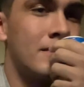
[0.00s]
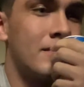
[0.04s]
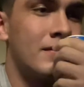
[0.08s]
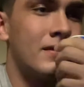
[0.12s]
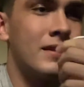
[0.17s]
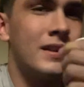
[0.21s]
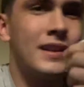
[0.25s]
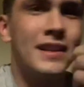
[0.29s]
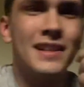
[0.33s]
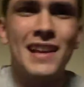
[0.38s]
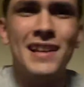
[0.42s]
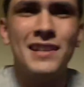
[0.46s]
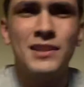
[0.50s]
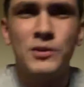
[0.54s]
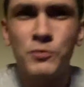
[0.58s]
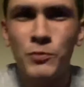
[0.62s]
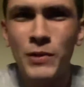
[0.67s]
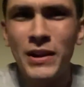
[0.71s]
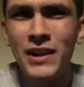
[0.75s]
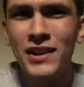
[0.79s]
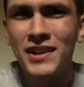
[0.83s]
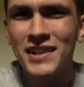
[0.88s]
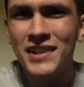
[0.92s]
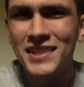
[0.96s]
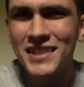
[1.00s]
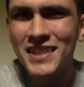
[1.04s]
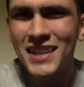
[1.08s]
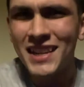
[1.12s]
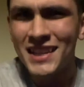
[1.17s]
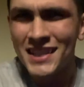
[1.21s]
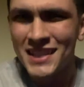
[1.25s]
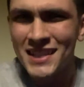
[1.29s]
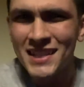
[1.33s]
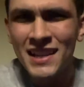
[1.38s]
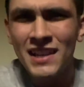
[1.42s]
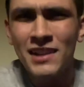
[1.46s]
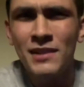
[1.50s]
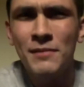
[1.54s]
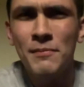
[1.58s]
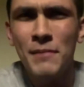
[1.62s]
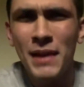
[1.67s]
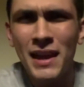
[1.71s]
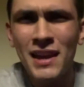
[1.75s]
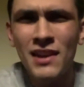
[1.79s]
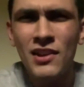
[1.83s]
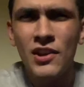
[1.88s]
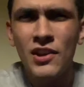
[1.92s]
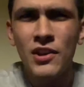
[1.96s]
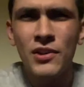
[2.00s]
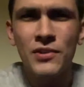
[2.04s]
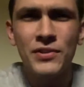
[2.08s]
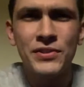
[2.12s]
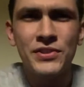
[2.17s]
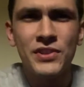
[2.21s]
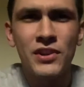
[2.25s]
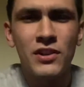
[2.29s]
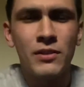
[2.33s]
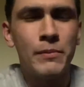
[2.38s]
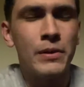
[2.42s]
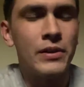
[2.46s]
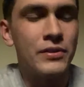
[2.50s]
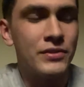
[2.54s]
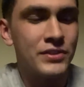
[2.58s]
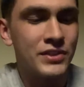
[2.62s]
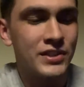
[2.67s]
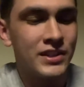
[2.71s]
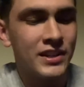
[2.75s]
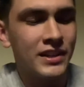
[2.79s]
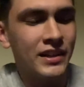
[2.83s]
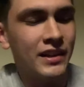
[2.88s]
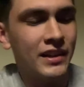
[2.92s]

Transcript: It's weird, it's like stale mangoes almost.